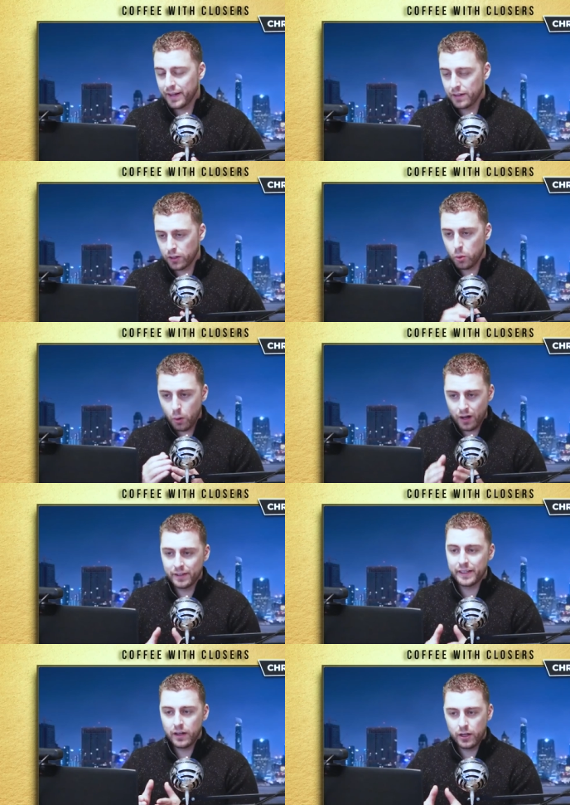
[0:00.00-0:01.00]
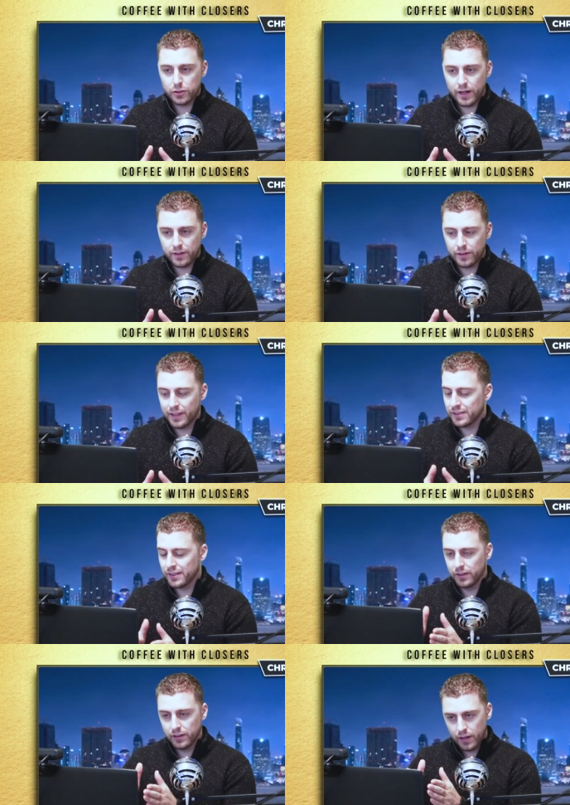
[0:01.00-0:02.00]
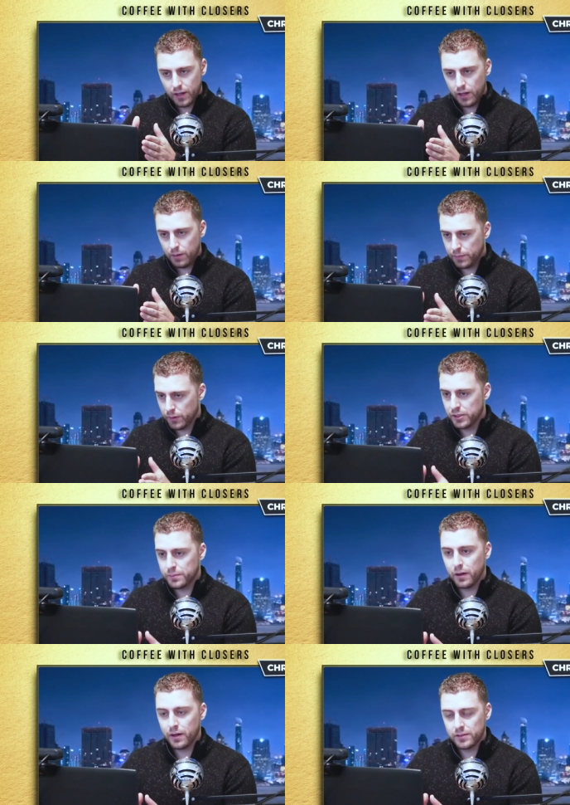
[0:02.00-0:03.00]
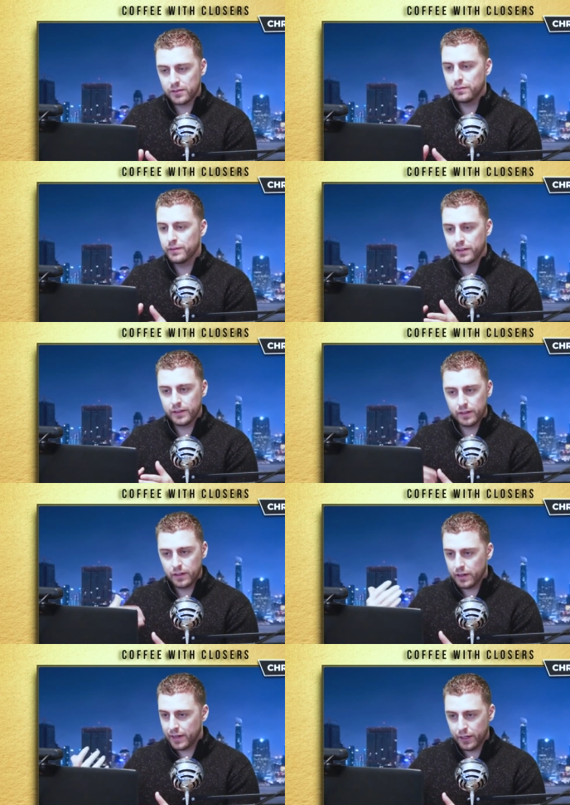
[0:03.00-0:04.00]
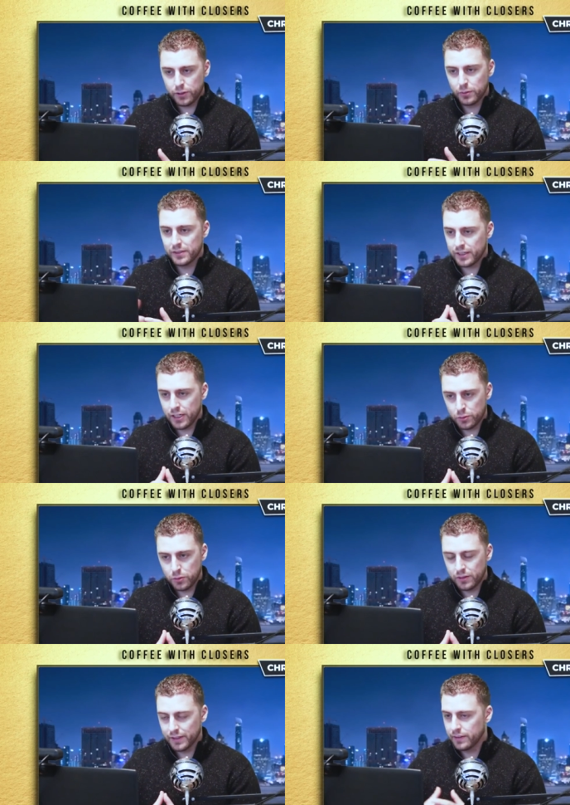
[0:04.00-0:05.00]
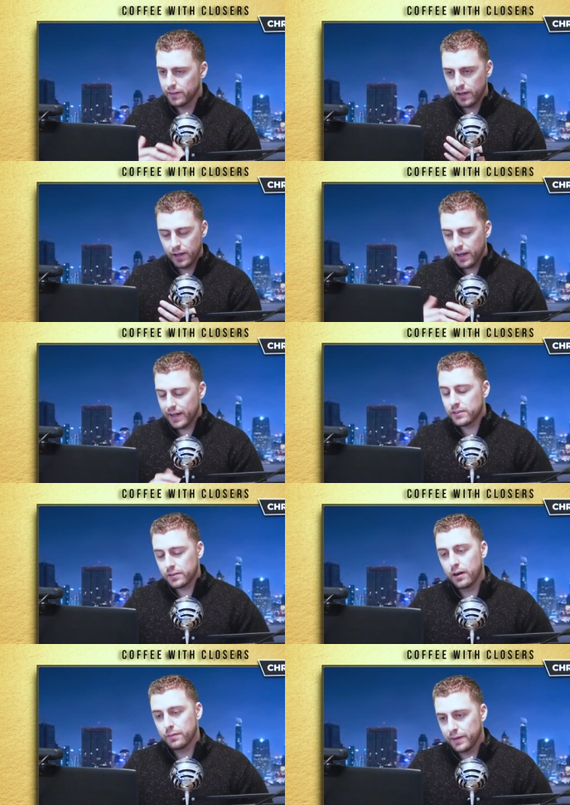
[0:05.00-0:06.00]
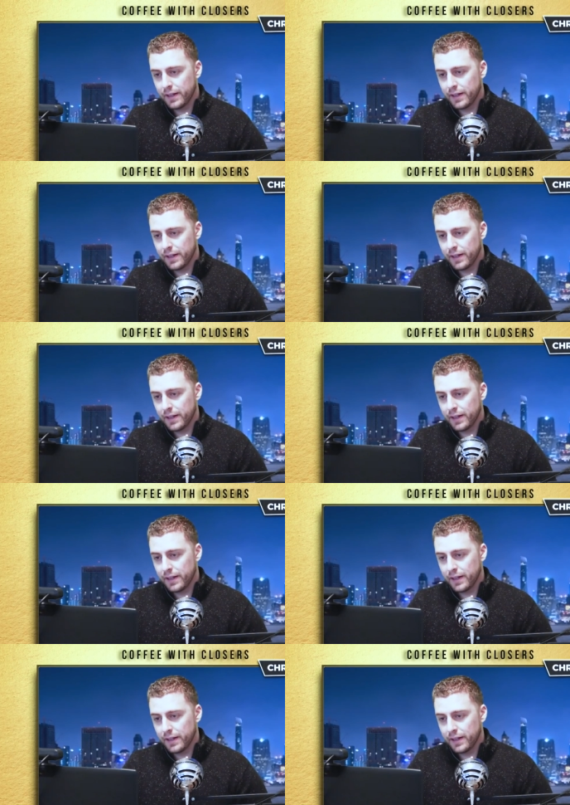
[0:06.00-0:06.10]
find a quality contractor that's going to be responsive and adhere to a schedule. And it's tough.